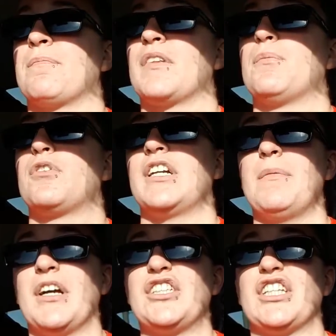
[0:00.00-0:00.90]
pretty
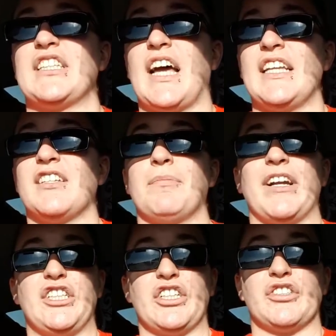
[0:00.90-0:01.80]
much the size of my
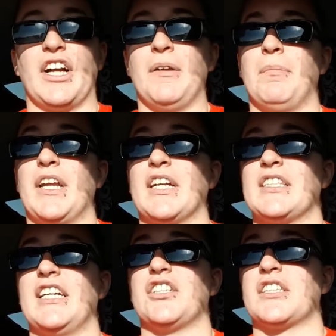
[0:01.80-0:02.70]
children because
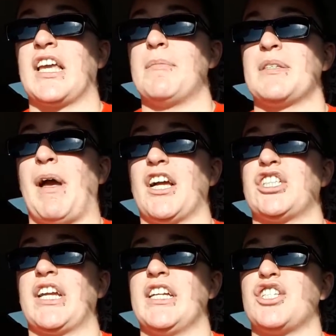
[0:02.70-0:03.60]
they just kept
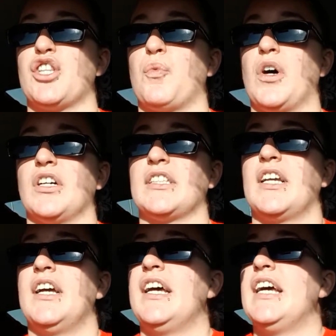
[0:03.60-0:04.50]
smashing into the walls.
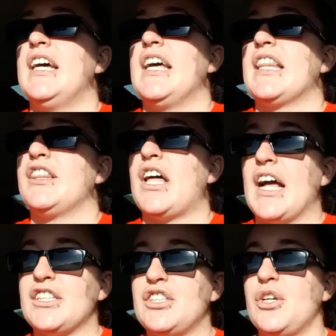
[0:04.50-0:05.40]

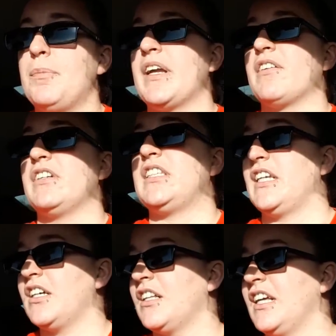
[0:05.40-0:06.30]
Not too big of a
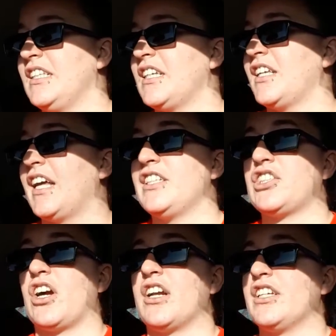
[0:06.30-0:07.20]
deal until they
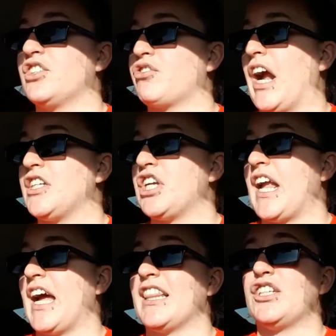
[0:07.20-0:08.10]
started scratching
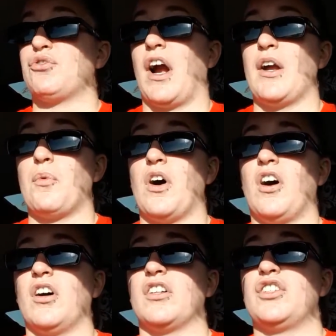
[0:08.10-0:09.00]
at the
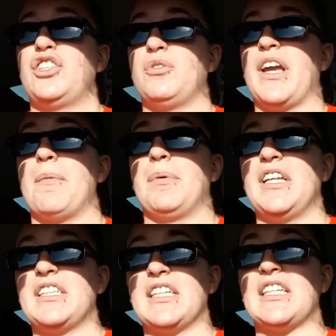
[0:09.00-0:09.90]
drywall to get
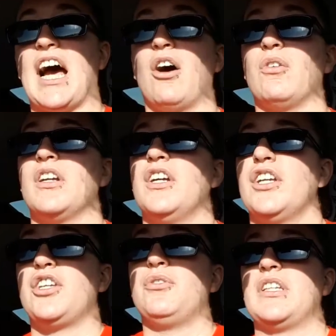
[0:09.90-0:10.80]
pieces out,
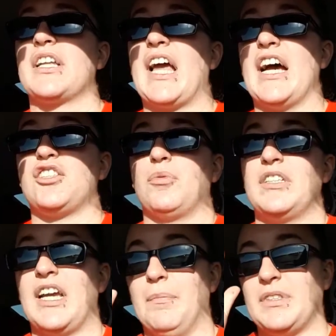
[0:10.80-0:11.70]
using that to
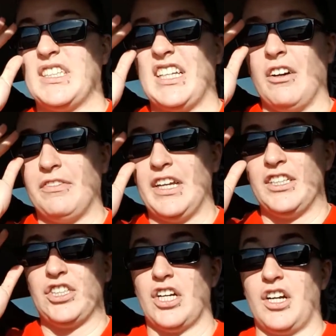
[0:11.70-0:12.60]
attempt to
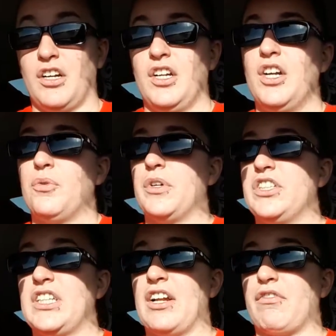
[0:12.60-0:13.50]
self-injure, which
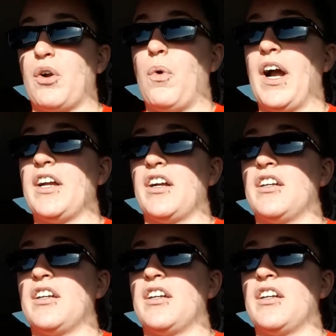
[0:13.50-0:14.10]
then required